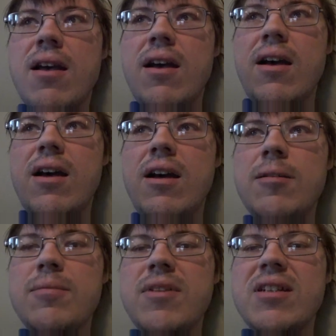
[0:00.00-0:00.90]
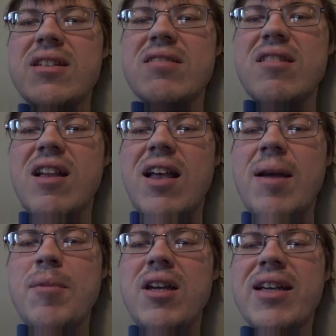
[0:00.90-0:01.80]
Um,
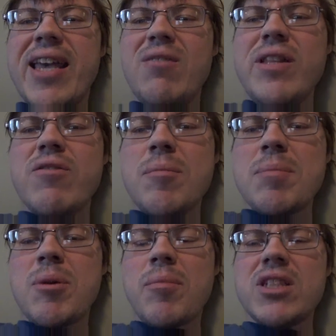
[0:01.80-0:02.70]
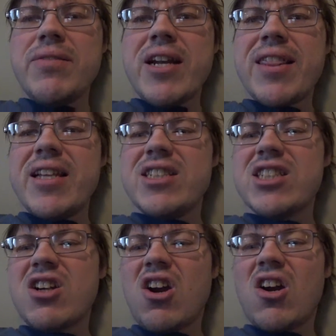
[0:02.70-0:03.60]
I'm not, I can't really remember much of it. I think it's
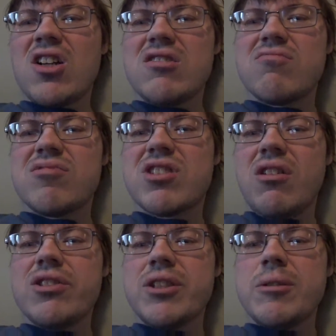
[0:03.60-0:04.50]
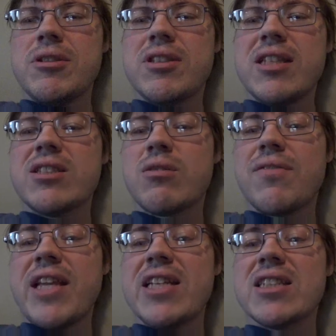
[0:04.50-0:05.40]
just art, sculptures, that sort of
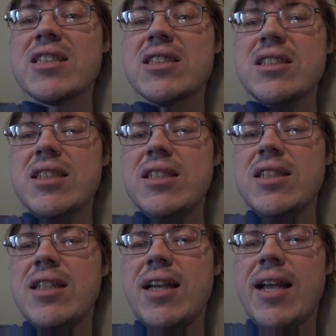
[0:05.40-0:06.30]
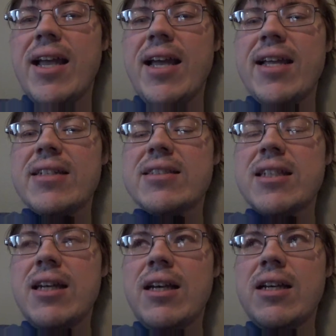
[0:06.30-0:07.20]
thing. And
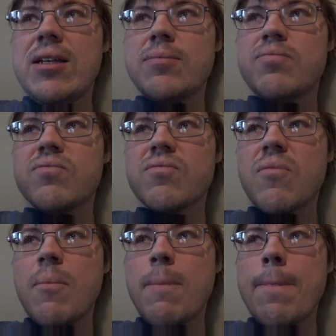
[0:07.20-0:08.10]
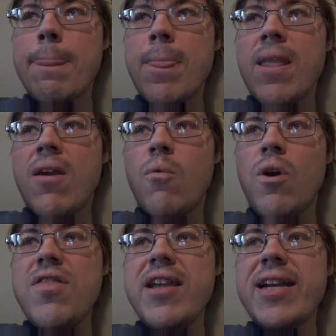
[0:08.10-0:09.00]
um,
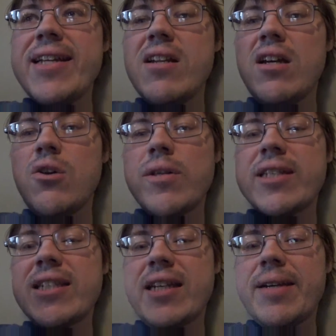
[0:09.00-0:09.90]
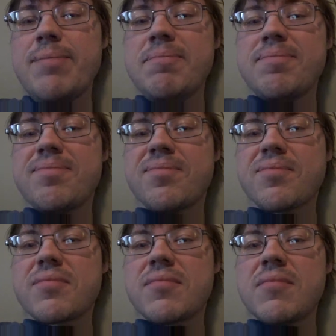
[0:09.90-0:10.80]
one thing I did not know at the time,
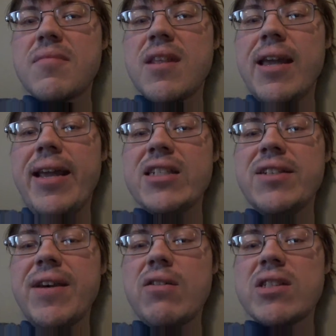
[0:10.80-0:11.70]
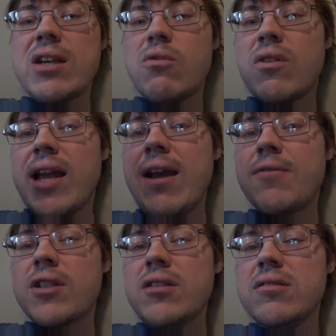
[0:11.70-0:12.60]
I actually found this out
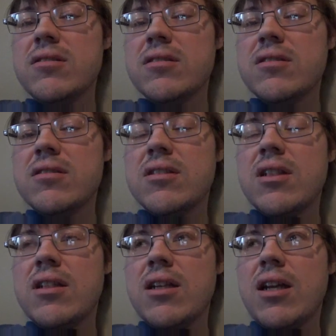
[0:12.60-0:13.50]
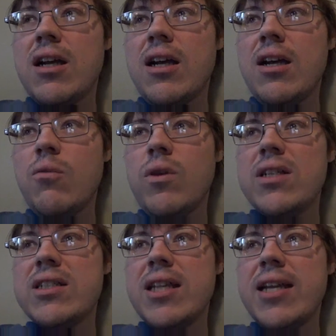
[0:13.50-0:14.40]
after, uh,
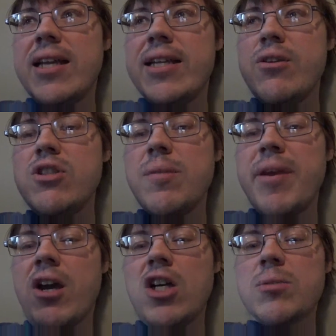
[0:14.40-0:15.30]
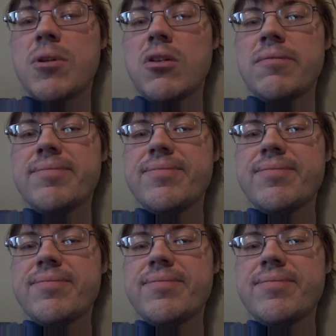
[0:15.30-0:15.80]
was that it used to be a hospital.